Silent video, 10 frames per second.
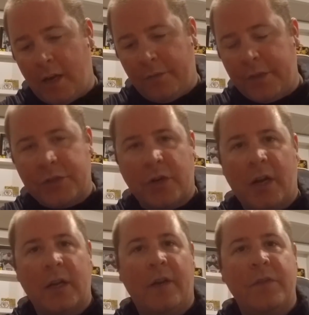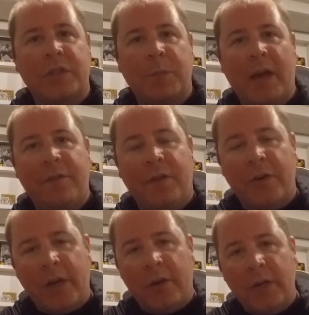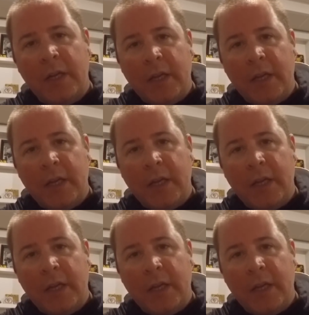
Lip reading: of the truck, of the spy photo.